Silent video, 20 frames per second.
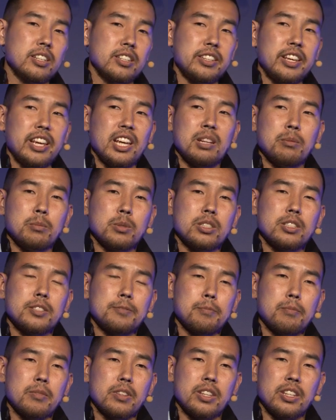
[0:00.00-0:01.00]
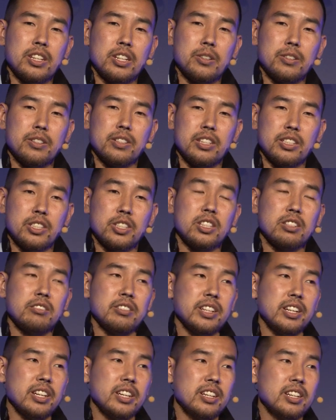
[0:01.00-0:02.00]
games in
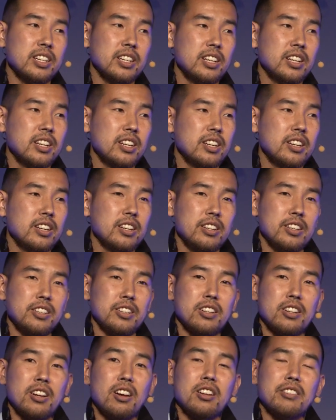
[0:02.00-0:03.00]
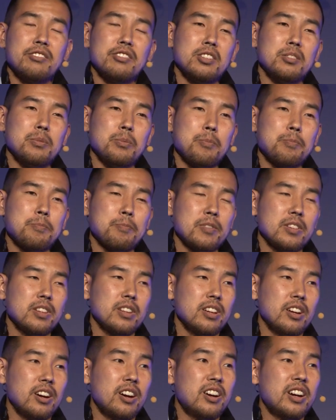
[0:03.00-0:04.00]
Korea, all of them
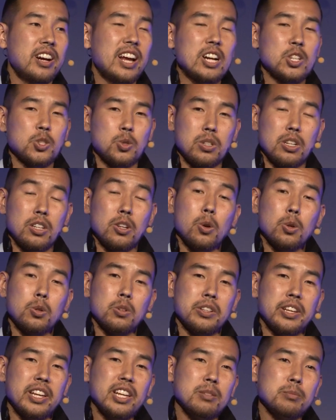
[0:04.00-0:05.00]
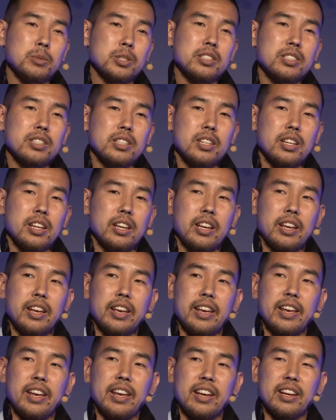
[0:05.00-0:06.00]
are actually local games,
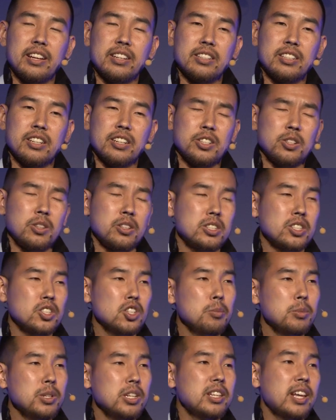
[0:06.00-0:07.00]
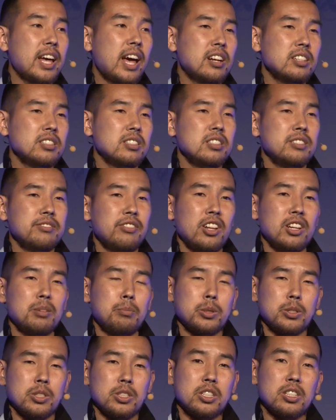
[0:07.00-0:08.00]
and there's so many talented
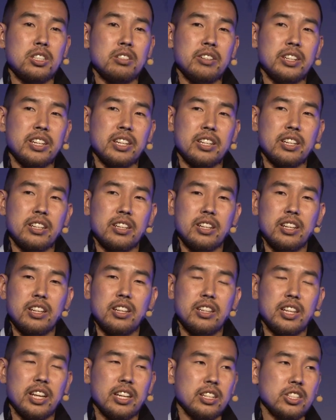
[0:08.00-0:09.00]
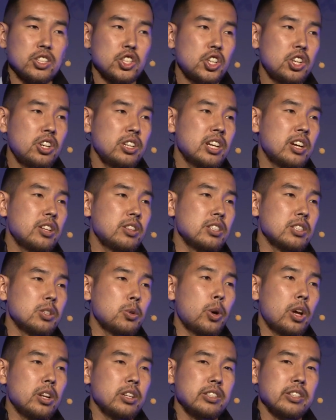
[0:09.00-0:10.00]
developers in Korea that can churn out these
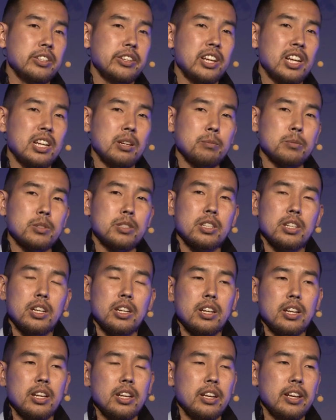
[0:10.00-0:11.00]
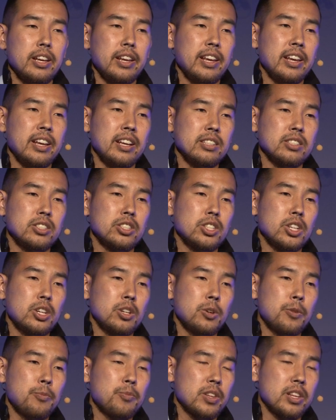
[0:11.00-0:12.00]
quality games, and
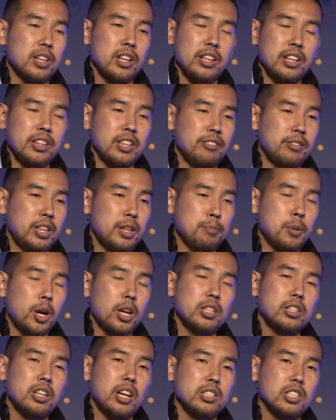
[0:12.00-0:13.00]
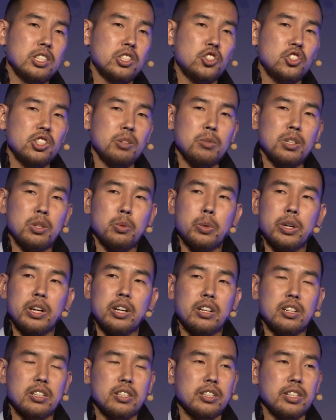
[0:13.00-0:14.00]
so and they monetize extremely
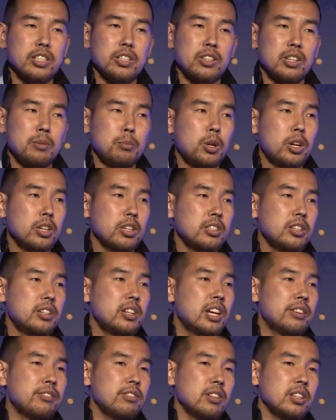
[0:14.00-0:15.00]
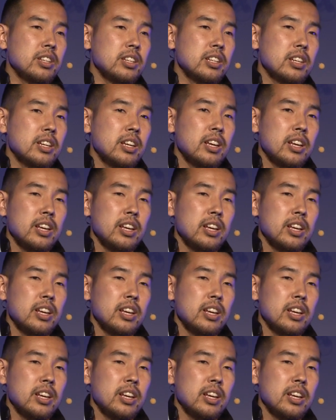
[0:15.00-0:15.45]
well. They're marketed heavily,